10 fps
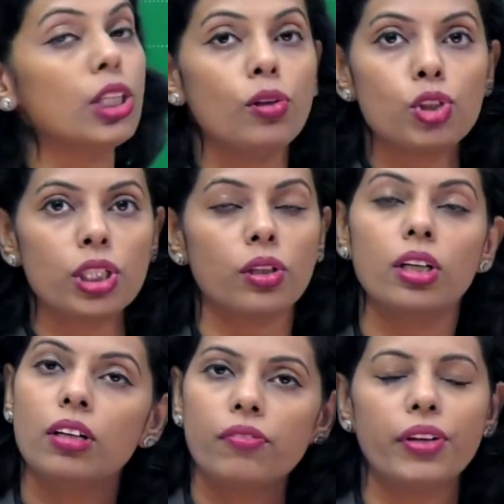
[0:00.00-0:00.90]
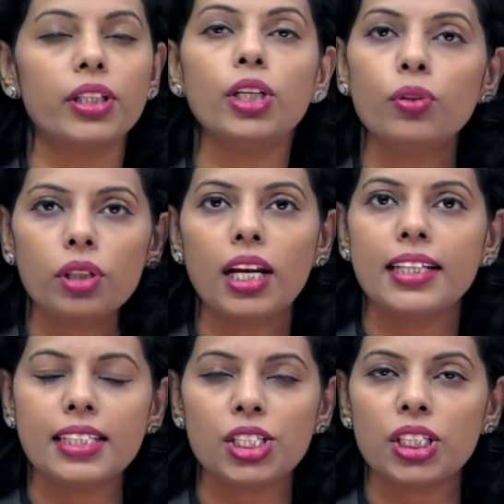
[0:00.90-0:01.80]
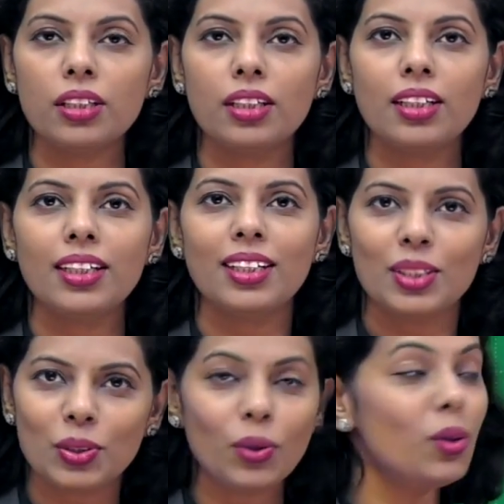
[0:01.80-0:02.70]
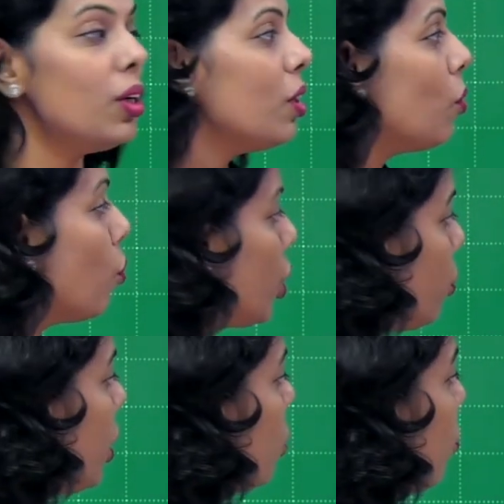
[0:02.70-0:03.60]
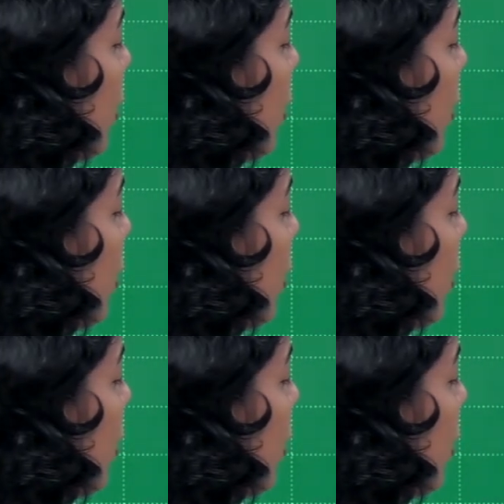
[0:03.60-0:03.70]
solution Further neutralization. So, what you need to